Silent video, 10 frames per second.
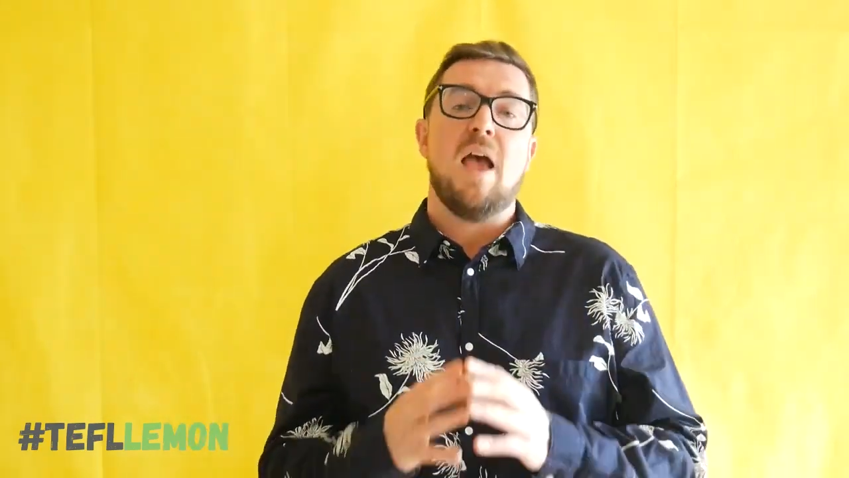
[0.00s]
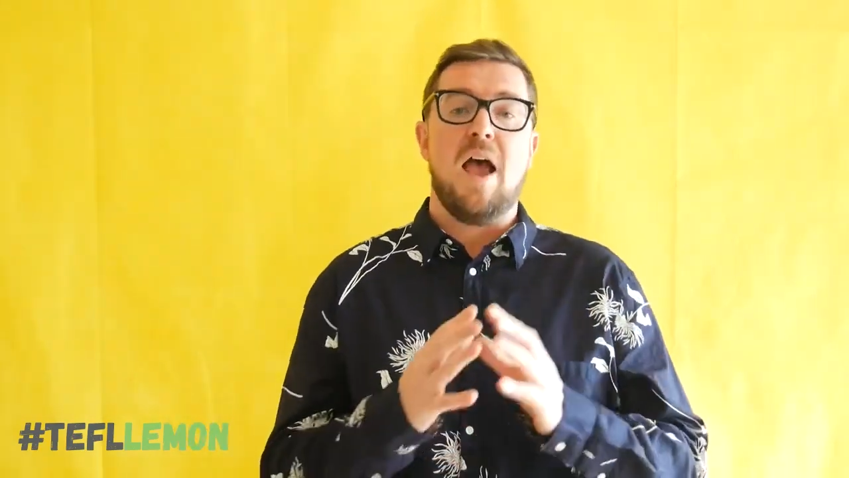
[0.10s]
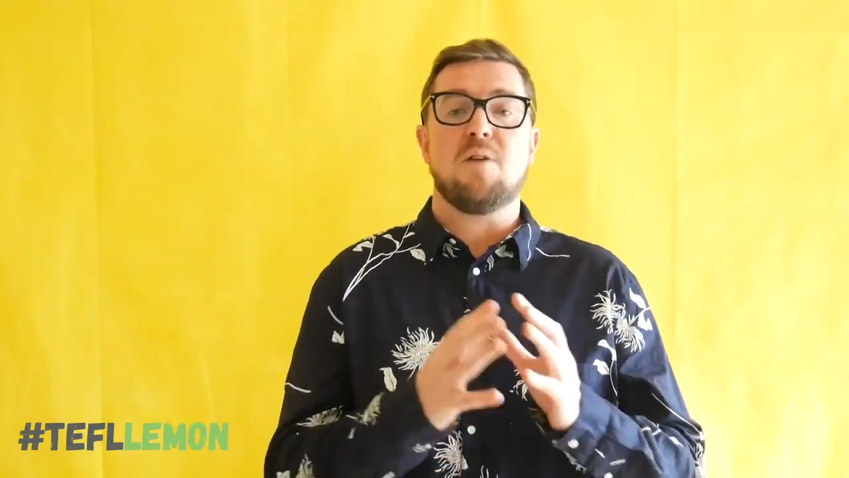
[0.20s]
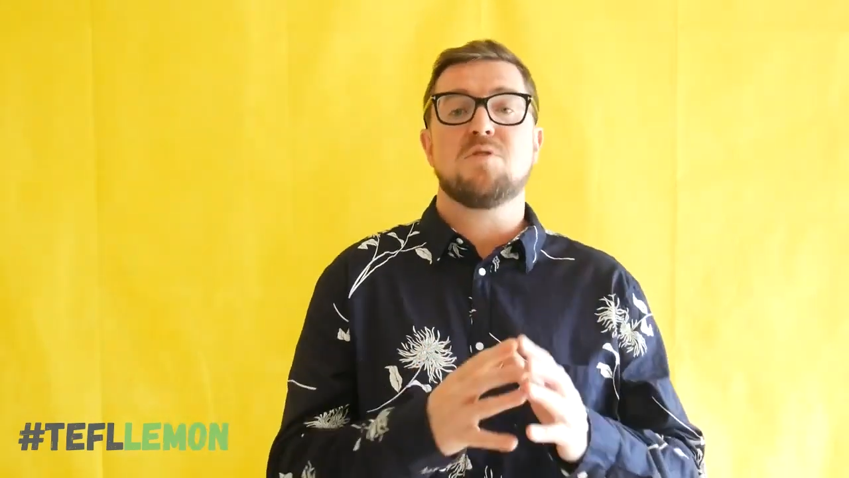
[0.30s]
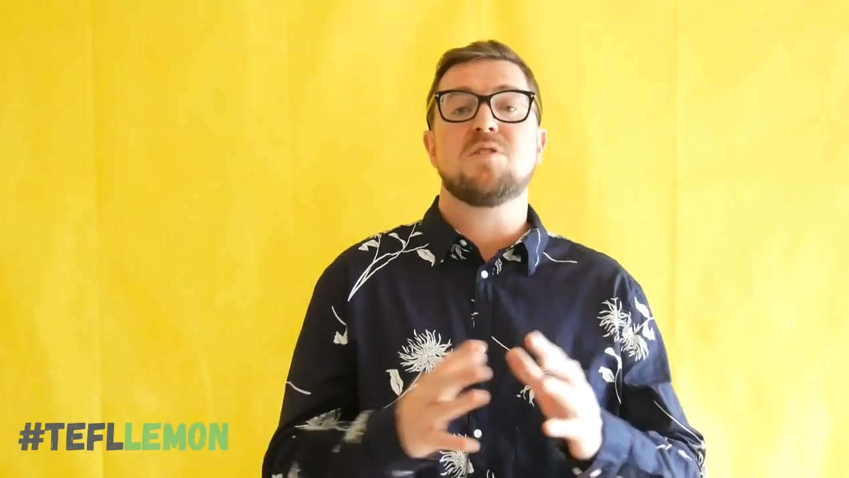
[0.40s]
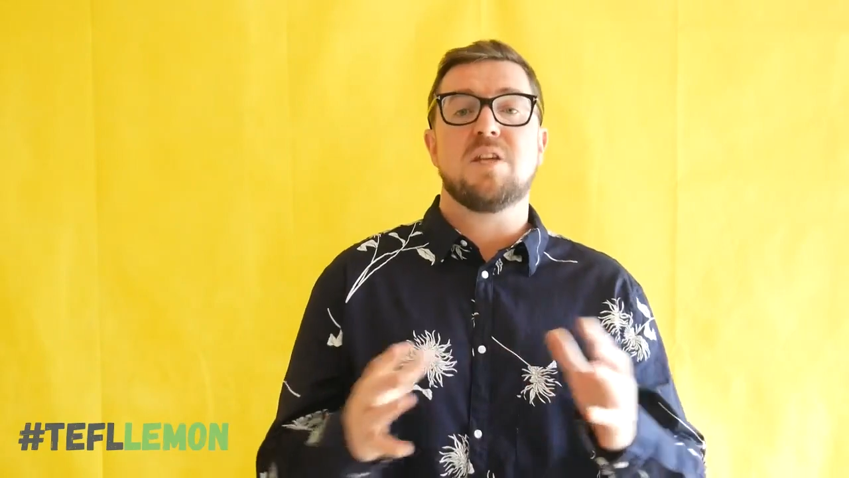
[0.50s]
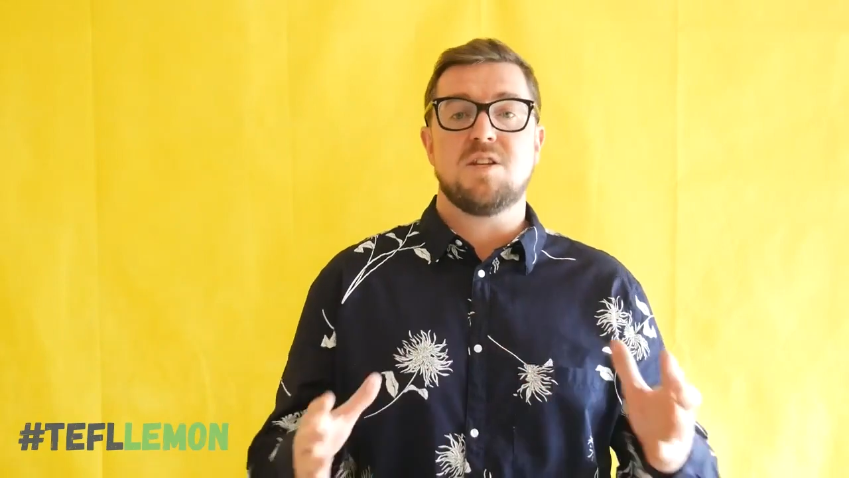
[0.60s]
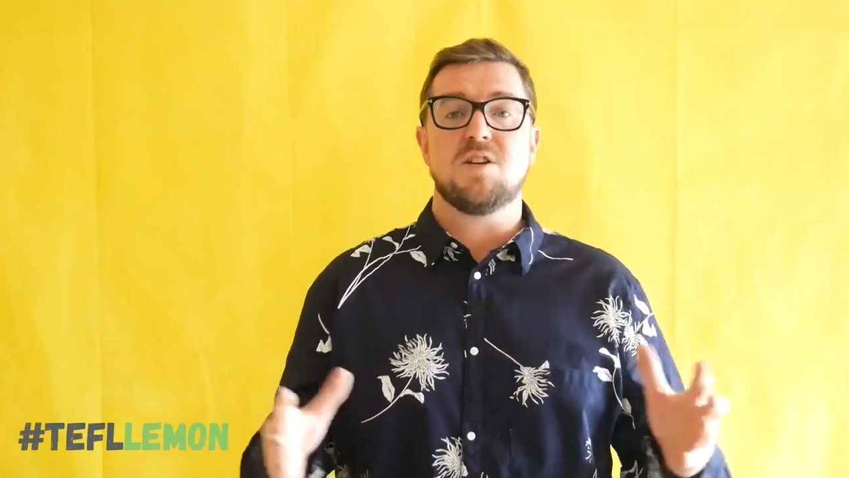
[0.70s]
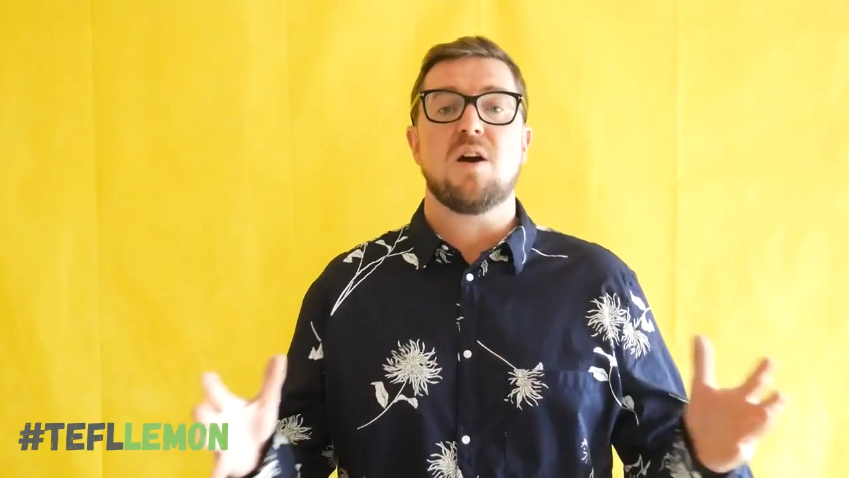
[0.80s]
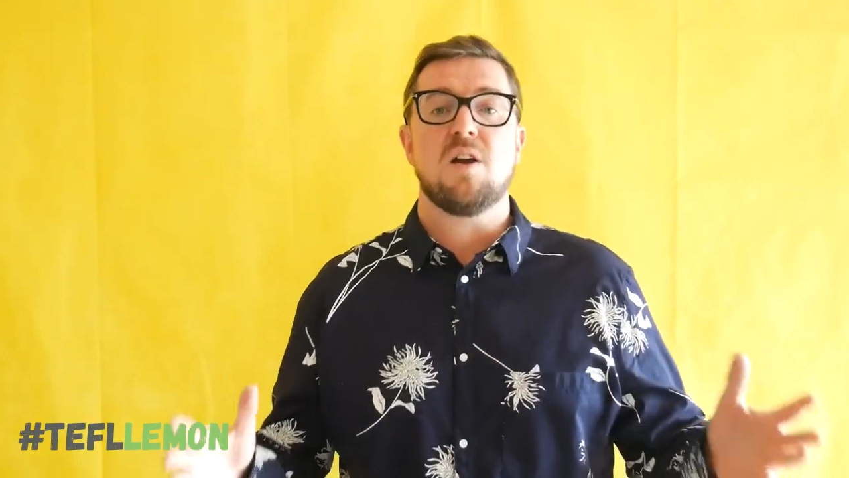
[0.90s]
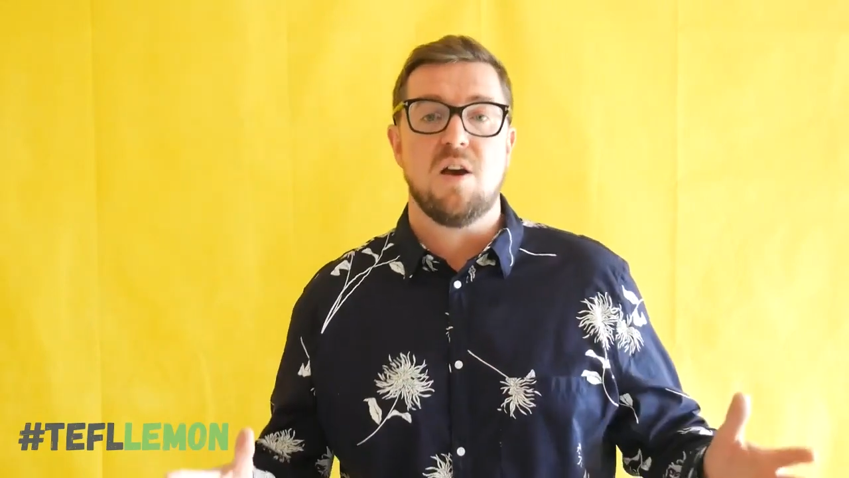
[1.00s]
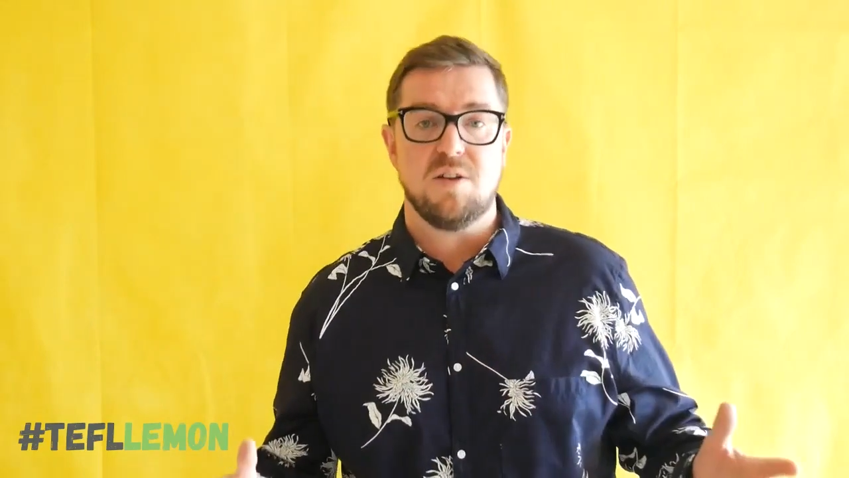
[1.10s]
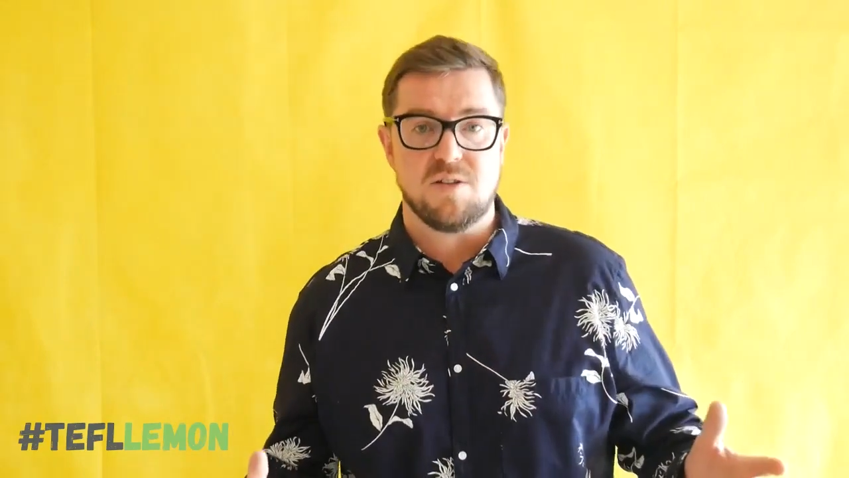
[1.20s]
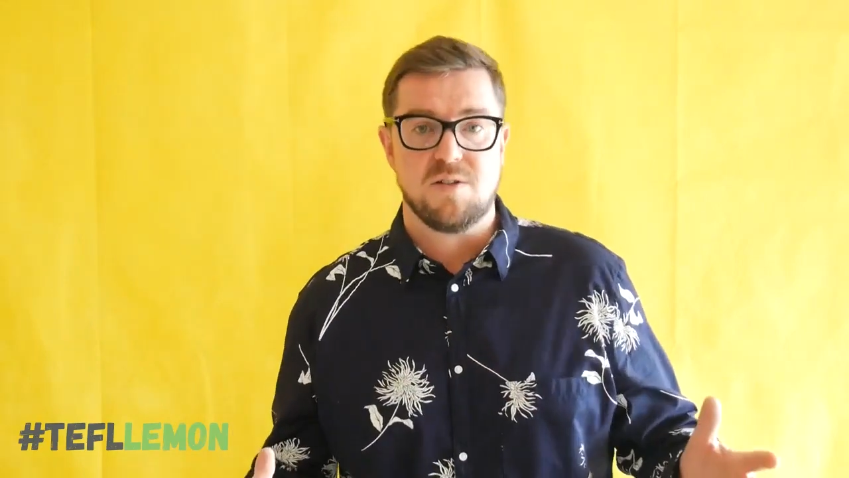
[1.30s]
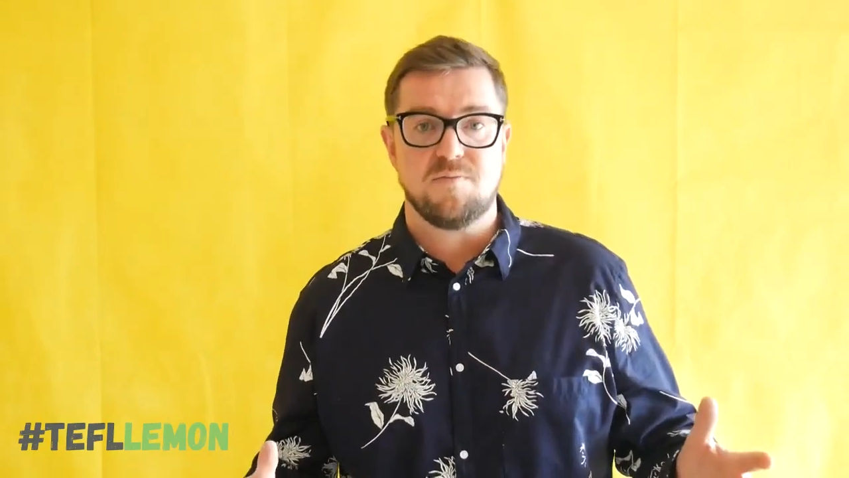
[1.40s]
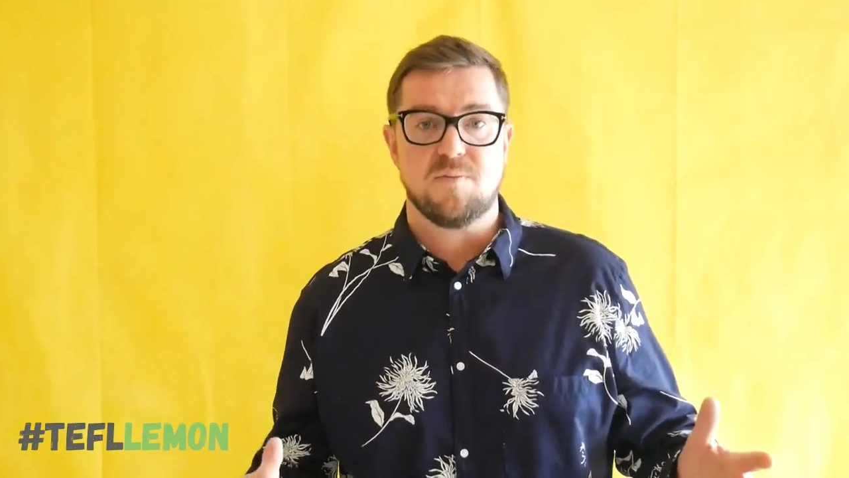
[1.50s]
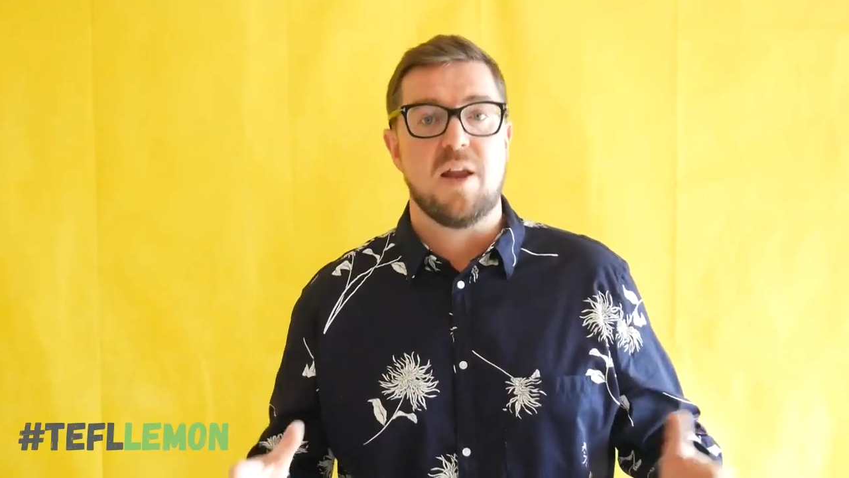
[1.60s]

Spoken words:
how to teach young learners.